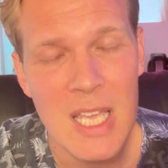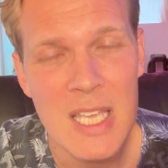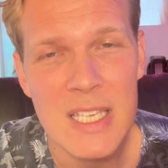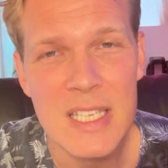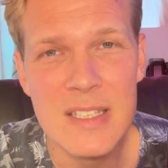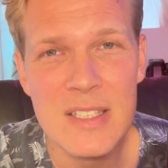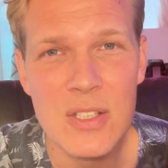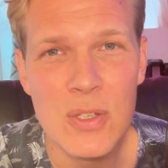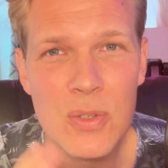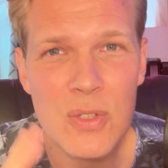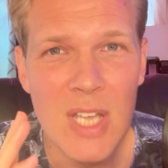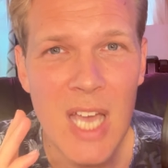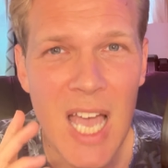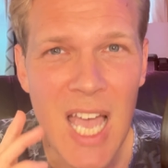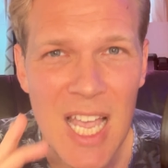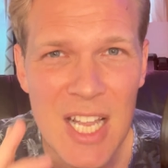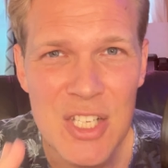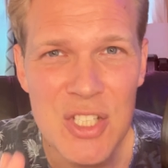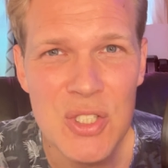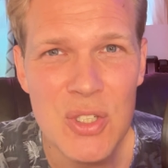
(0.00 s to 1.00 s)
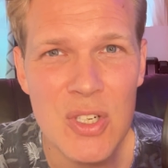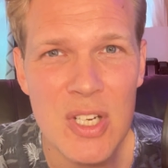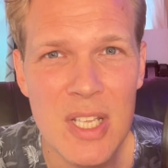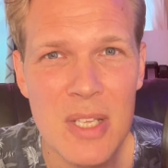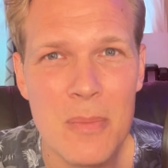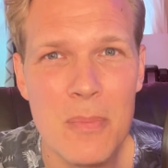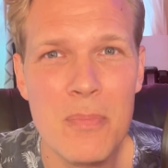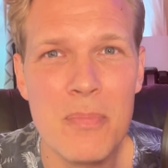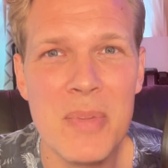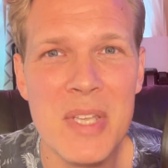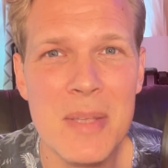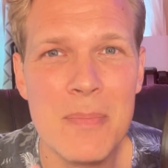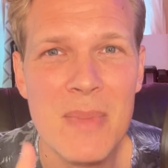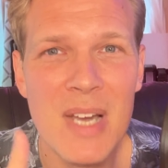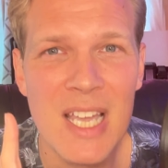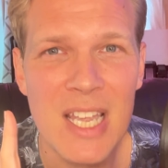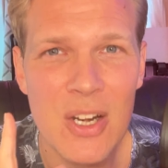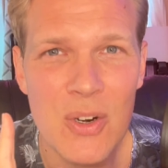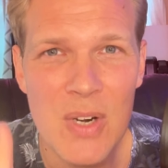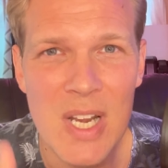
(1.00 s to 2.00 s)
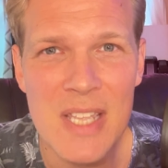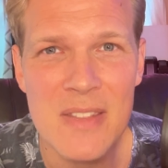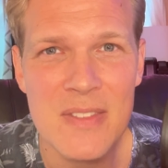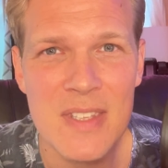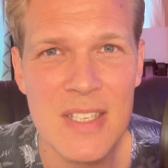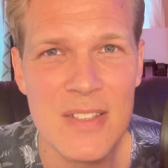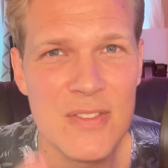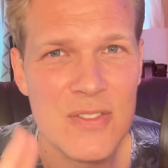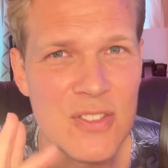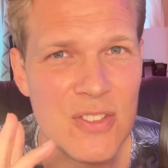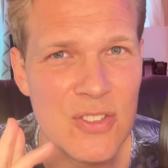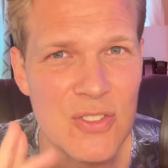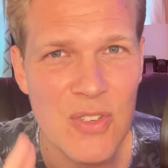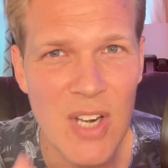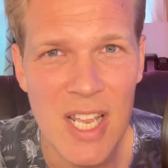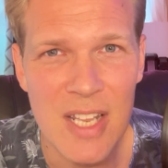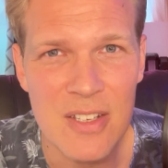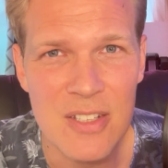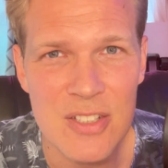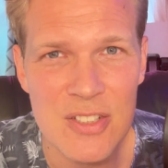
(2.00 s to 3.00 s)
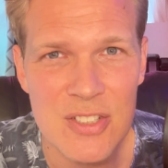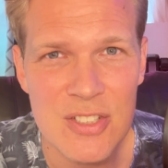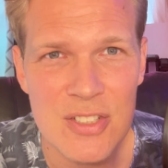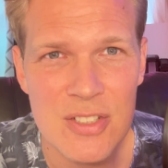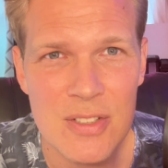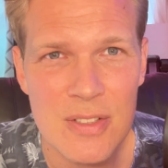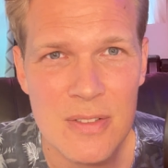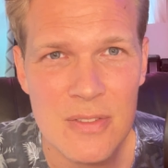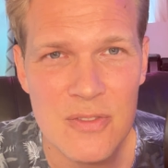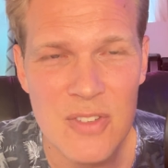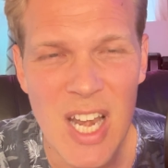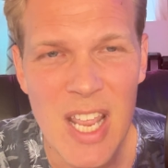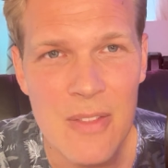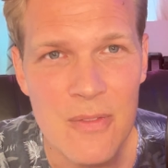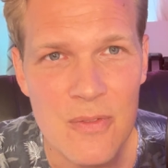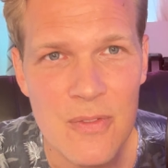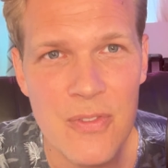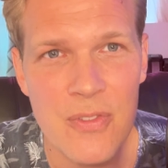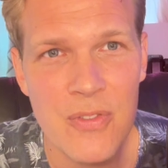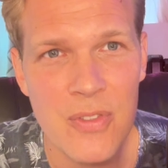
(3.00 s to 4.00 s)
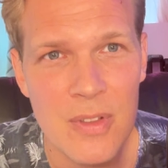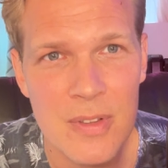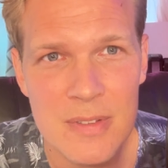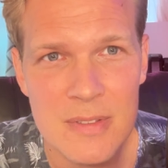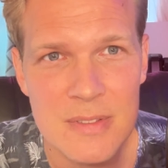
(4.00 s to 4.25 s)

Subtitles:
It could actually be my greatest strength.